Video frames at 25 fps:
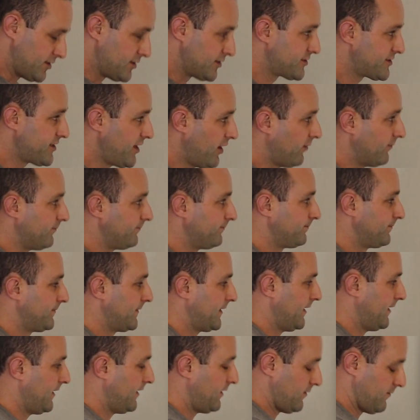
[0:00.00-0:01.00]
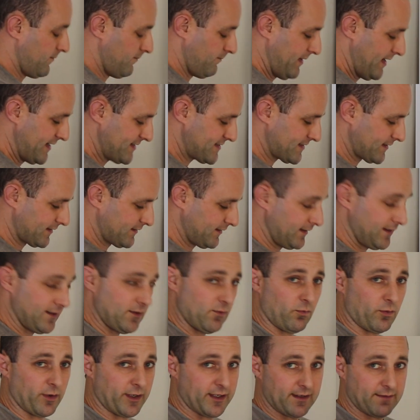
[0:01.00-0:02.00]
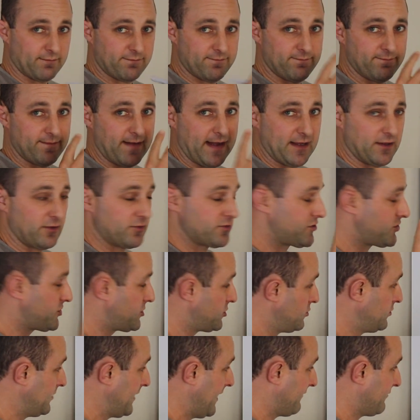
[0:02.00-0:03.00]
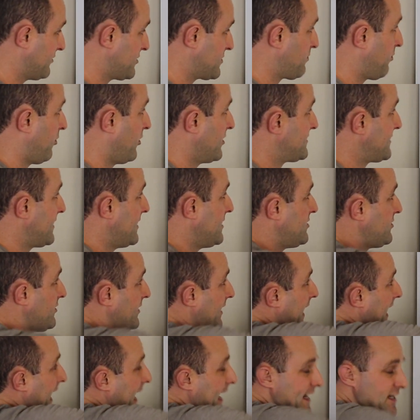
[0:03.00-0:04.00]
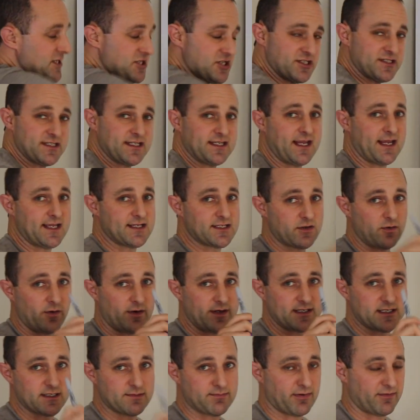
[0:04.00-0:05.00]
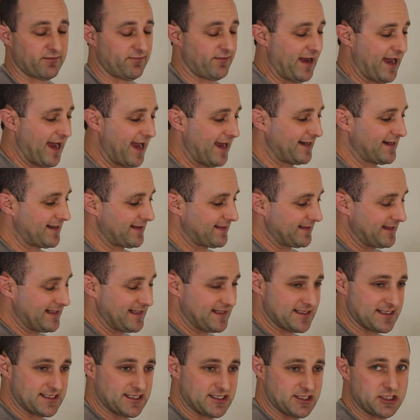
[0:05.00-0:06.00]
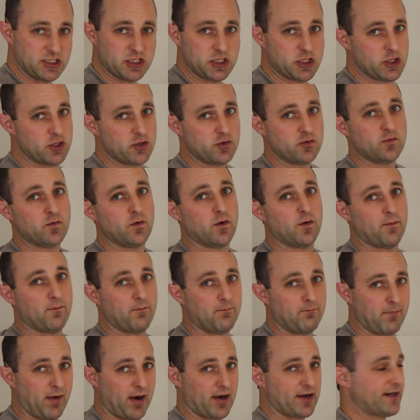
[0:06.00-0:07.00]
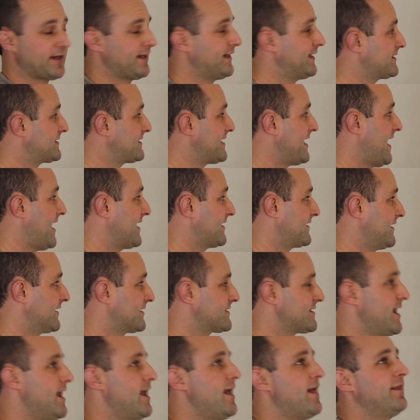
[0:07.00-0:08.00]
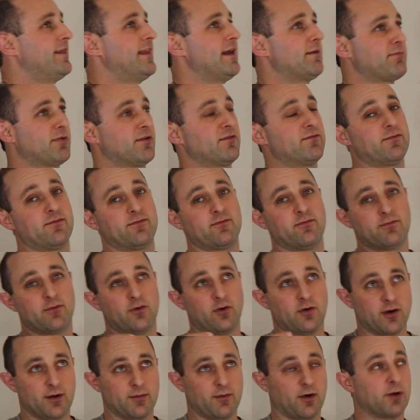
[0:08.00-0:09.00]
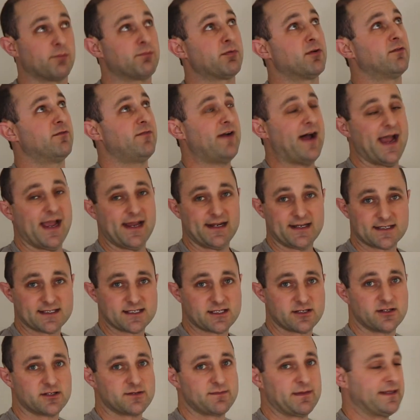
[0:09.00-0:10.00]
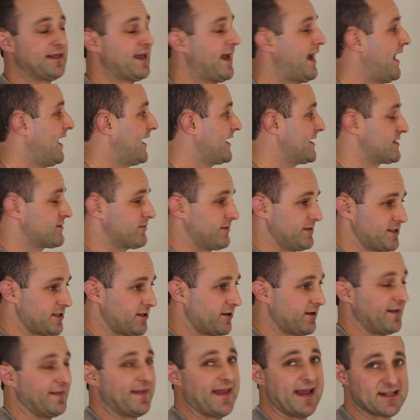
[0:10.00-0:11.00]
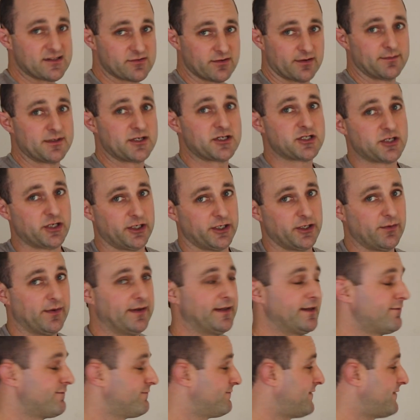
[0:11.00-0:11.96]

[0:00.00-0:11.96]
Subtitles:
So basically, we're going to follow 2 leverage points, and your agency is going to provide these 2 marketing tactics that provide the highest return, and that's what I'm going to show you in the